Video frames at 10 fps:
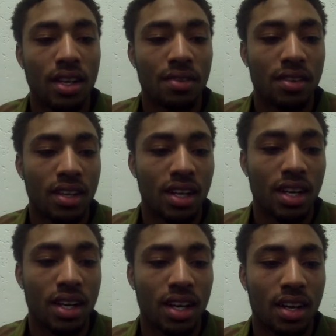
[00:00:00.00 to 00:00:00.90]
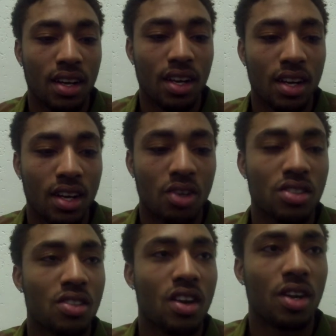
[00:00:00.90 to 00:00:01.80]
Definitely.
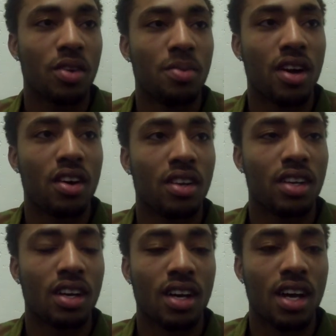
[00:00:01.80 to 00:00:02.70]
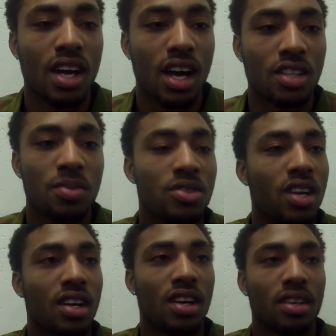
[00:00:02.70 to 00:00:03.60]
Coaches know I can rebound, and I've just been
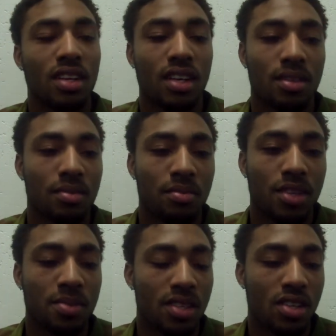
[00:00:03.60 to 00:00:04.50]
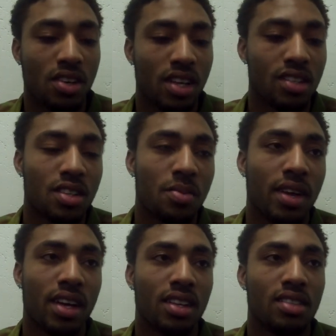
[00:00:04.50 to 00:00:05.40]
trying to bust my tail to get to the
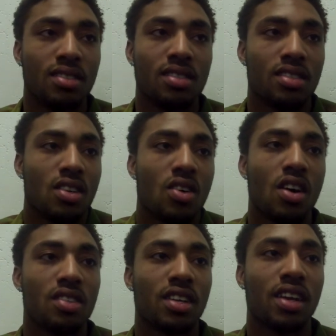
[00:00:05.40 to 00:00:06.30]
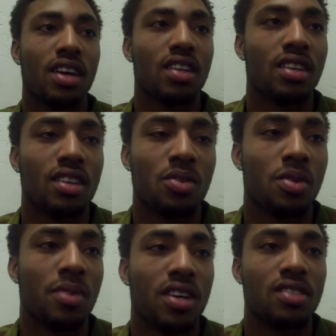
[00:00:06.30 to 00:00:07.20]
paint and just go hard as I can get the
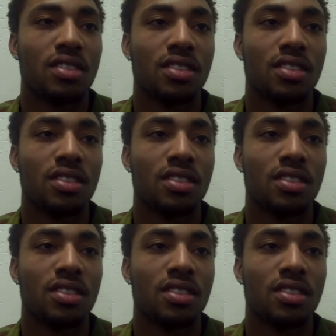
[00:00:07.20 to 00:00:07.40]
rebound.